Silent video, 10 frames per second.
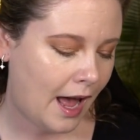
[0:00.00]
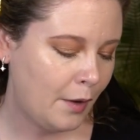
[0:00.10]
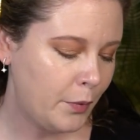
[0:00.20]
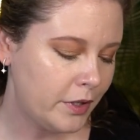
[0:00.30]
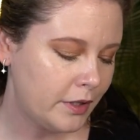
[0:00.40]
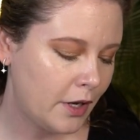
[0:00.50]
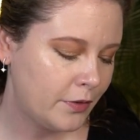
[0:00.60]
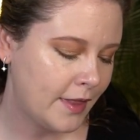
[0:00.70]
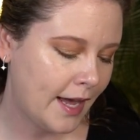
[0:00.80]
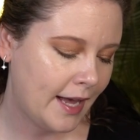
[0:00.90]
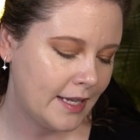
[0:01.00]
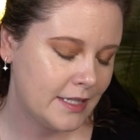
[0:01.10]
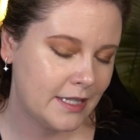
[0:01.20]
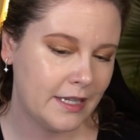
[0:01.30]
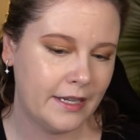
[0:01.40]
I will note
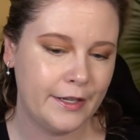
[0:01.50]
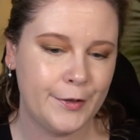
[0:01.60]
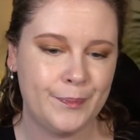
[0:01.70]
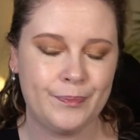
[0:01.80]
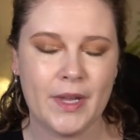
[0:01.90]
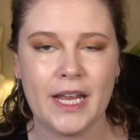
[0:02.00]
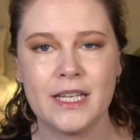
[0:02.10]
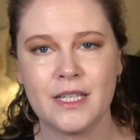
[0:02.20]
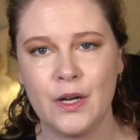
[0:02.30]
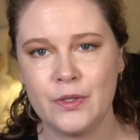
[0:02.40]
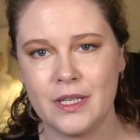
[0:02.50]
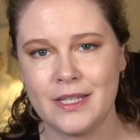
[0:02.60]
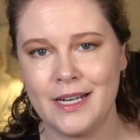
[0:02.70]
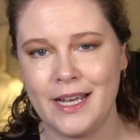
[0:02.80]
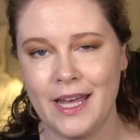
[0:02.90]
that I guess
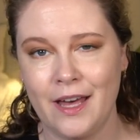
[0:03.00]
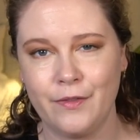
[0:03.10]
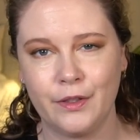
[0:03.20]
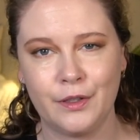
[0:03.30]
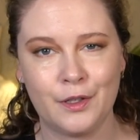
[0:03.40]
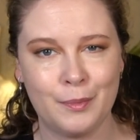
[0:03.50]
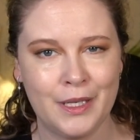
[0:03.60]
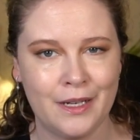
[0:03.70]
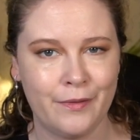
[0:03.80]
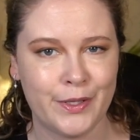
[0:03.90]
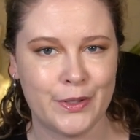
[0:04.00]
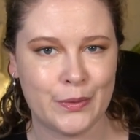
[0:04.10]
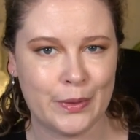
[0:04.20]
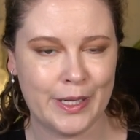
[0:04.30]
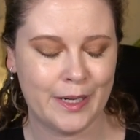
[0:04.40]
Kosas and I have a little bit of a
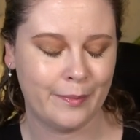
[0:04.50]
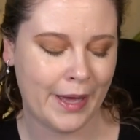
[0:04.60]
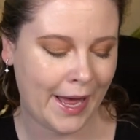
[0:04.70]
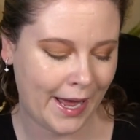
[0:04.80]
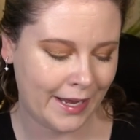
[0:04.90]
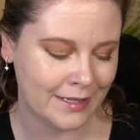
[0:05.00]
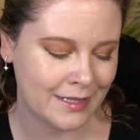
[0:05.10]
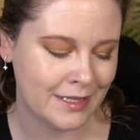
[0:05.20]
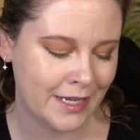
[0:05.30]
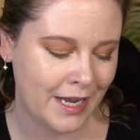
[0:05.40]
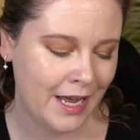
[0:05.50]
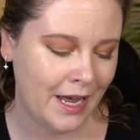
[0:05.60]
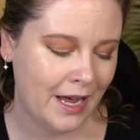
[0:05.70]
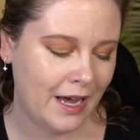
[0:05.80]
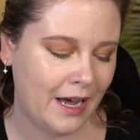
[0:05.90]
storied past.
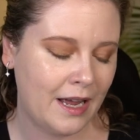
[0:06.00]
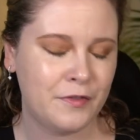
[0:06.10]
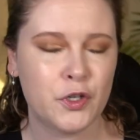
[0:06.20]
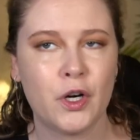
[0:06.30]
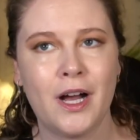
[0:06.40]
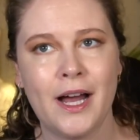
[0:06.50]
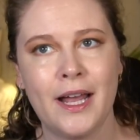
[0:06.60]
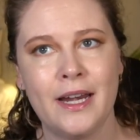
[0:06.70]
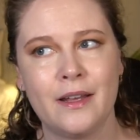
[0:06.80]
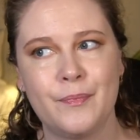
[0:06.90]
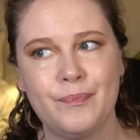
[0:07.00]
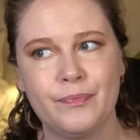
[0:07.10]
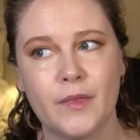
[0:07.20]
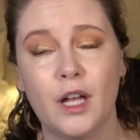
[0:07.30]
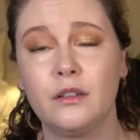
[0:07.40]
Uh, I've tried
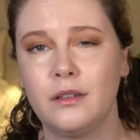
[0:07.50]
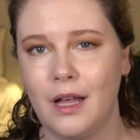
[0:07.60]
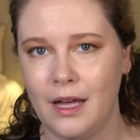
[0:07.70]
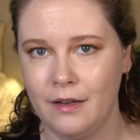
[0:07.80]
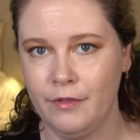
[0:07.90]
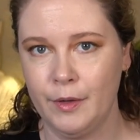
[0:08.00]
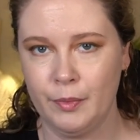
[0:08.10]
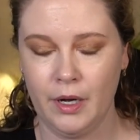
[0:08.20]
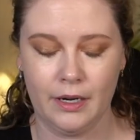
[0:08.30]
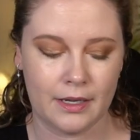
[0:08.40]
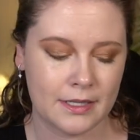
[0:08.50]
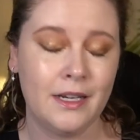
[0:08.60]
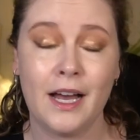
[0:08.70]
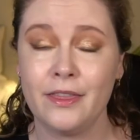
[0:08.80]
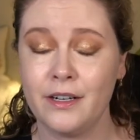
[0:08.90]
a lot of their products,
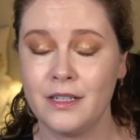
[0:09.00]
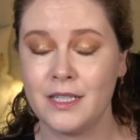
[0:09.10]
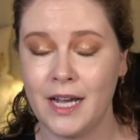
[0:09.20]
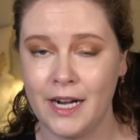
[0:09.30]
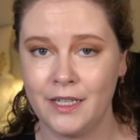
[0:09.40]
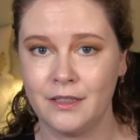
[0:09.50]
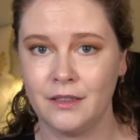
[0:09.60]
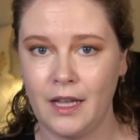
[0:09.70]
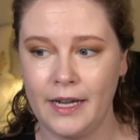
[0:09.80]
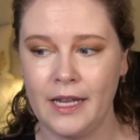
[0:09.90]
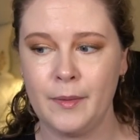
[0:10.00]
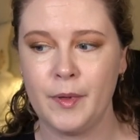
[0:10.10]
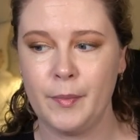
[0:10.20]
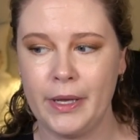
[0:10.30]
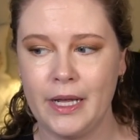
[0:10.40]
not their entire
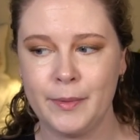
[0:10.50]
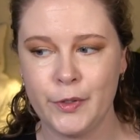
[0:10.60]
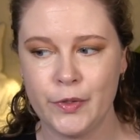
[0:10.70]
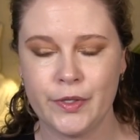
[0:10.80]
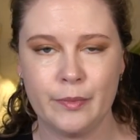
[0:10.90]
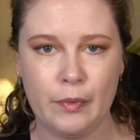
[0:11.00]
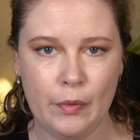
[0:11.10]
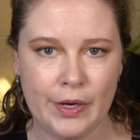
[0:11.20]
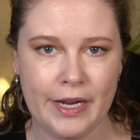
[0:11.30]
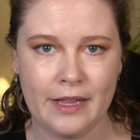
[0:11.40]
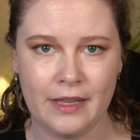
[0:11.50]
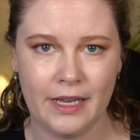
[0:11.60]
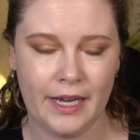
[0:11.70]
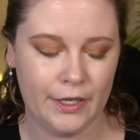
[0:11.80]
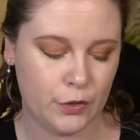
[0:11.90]
lineup, but up to a certain point, I
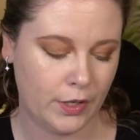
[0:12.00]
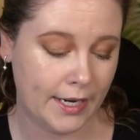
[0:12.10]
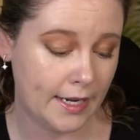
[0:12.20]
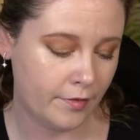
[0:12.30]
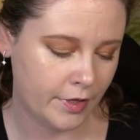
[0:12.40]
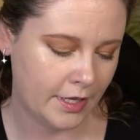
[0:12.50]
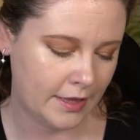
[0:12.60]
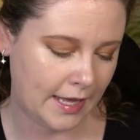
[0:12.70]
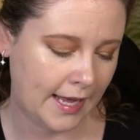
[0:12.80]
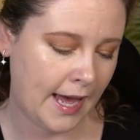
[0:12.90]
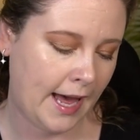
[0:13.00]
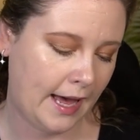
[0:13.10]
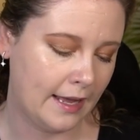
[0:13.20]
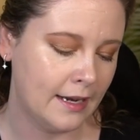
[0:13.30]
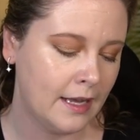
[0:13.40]
think I tried everything they
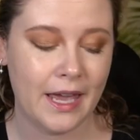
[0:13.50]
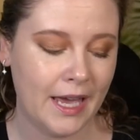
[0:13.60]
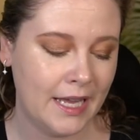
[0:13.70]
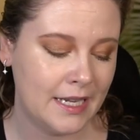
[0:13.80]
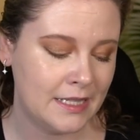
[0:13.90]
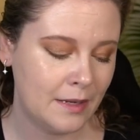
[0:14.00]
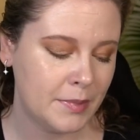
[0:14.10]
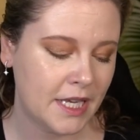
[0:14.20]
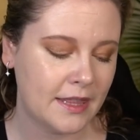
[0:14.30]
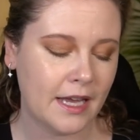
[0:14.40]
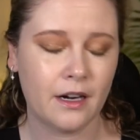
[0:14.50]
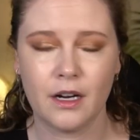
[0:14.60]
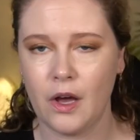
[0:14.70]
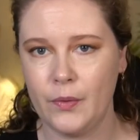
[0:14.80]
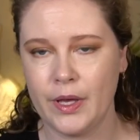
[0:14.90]
had. And it seems like they are
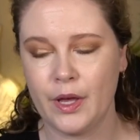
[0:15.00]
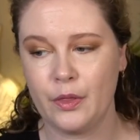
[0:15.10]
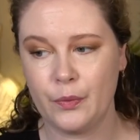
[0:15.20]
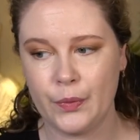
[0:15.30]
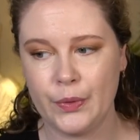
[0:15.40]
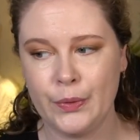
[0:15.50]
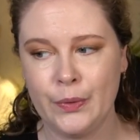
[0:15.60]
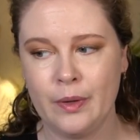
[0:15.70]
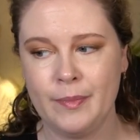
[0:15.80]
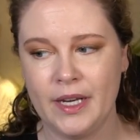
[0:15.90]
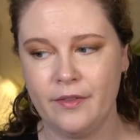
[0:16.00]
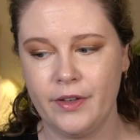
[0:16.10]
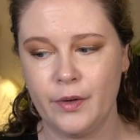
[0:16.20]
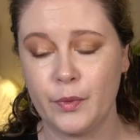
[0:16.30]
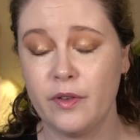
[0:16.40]
going through a bit of
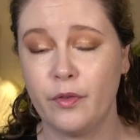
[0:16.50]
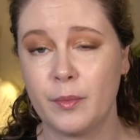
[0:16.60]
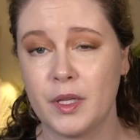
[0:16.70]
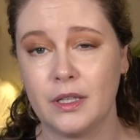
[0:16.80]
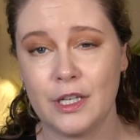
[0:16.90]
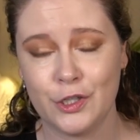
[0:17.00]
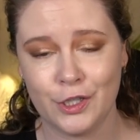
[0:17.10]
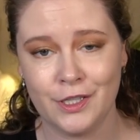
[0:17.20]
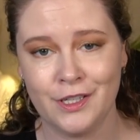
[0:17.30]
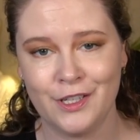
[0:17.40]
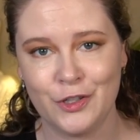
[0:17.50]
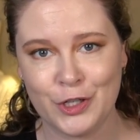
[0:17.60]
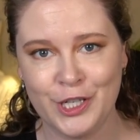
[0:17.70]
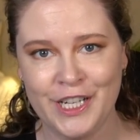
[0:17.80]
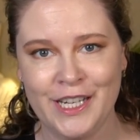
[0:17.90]
a reformulation
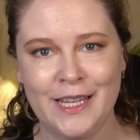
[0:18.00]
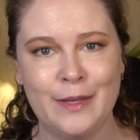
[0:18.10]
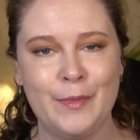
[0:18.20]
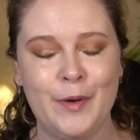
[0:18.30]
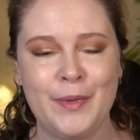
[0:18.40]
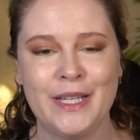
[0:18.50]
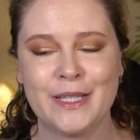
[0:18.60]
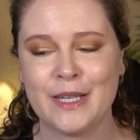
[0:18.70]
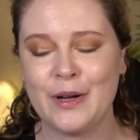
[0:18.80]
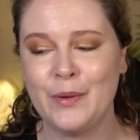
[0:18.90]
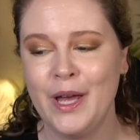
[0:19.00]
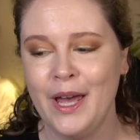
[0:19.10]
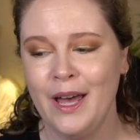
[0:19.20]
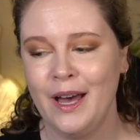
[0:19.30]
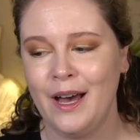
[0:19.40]
journey at the moment. So
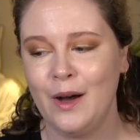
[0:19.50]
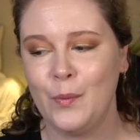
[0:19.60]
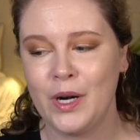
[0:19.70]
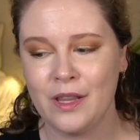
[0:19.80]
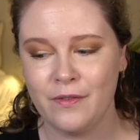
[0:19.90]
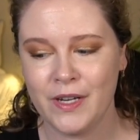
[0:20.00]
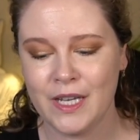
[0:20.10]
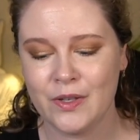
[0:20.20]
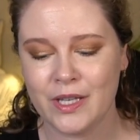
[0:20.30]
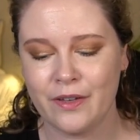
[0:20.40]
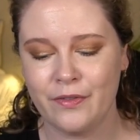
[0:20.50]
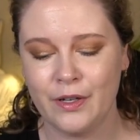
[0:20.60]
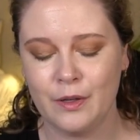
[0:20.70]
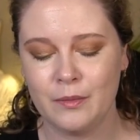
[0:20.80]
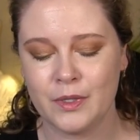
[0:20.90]
um, one of the videos I
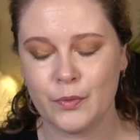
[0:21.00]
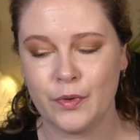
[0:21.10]
filmed